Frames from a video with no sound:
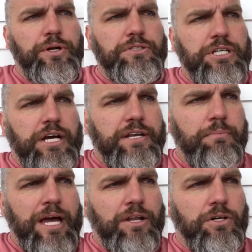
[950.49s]
outside in
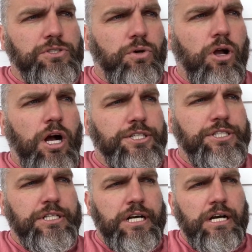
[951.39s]
Mad Dog's
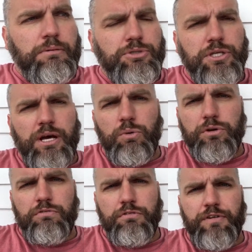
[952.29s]
garage, so that would
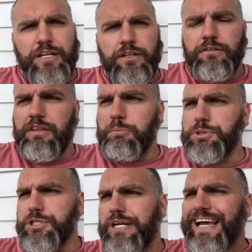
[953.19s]
have affected the
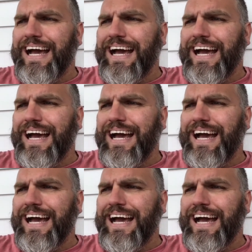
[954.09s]
temperature.